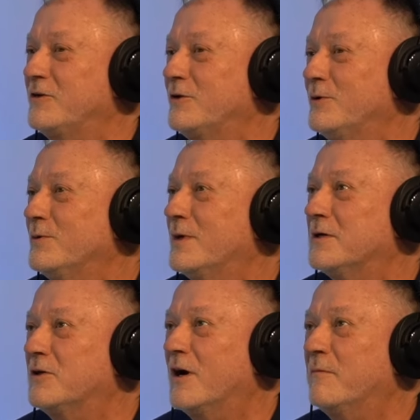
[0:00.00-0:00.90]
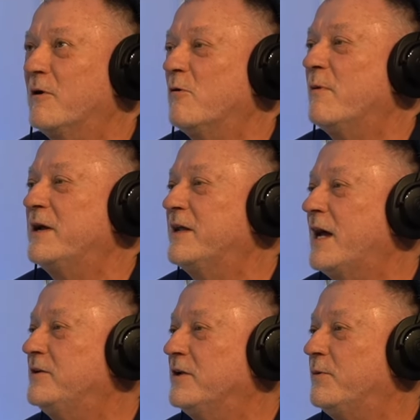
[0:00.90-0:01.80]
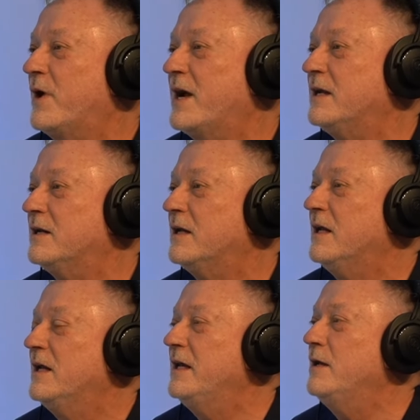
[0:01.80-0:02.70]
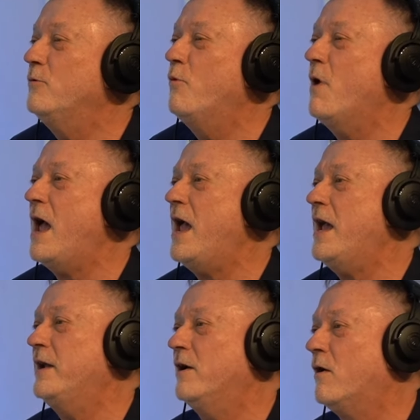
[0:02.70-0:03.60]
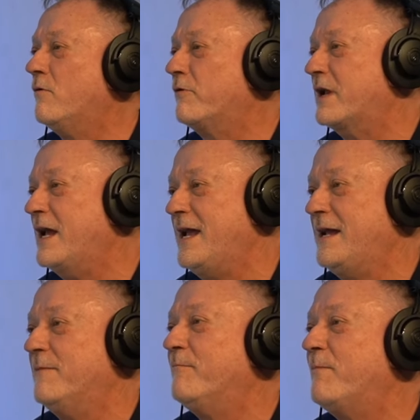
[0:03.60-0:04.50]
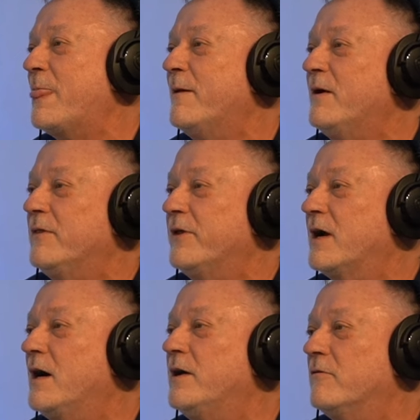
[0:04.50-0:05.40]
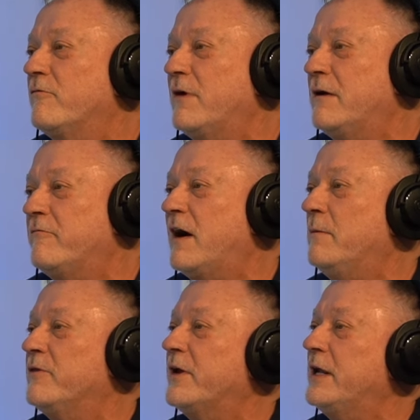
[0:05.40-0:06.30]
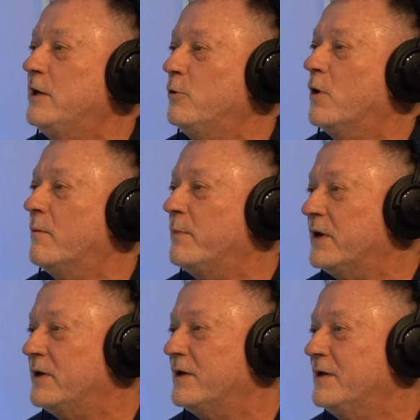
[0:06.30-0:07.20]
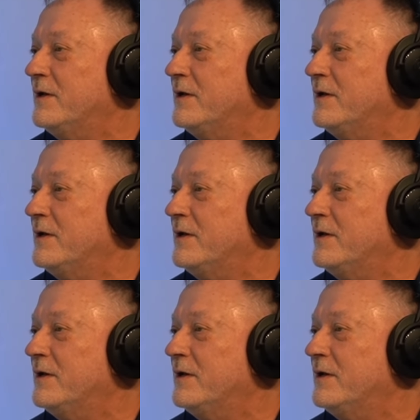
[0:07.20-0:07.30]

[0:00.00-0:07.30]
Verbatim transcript: to uh, talk about what my dad did right, he way overcame the kind of environment that he grew up in.